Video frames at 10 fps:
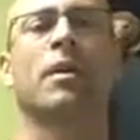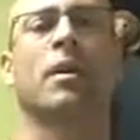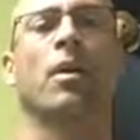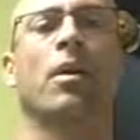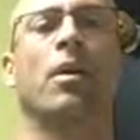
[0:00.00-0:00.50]
You're
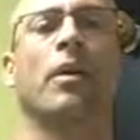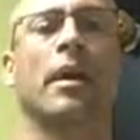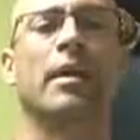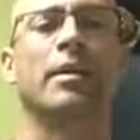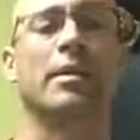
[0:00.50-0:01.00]
going to hold
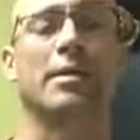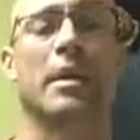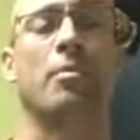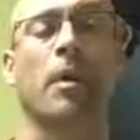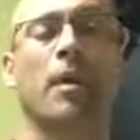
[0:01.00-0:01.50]
the
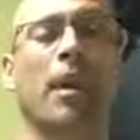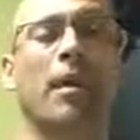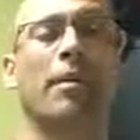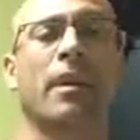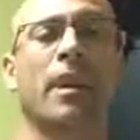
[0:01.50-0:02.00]
step on that
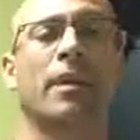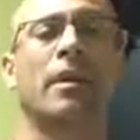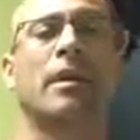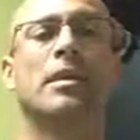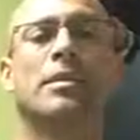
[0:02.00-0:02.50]
other end,
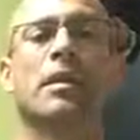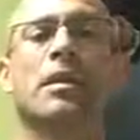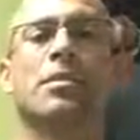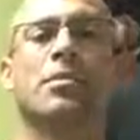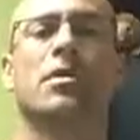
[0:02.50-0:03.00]
so that
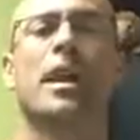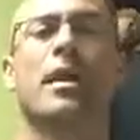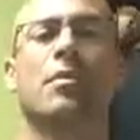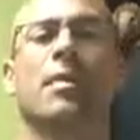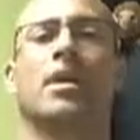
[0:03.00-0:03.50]
as you
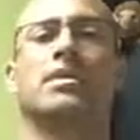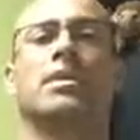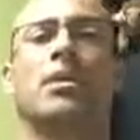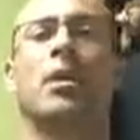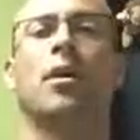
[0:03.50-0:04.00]
stand up nice
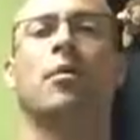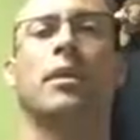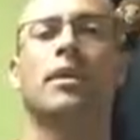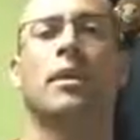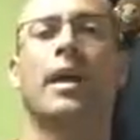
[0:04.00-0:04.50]
and tall,
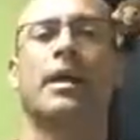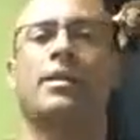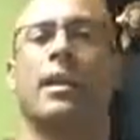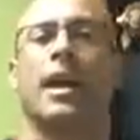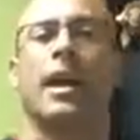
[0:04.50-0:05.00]
basically that
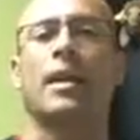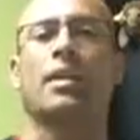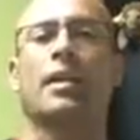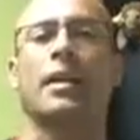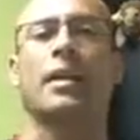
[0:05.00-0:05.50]
is
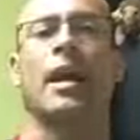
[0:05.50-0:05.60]
anchoring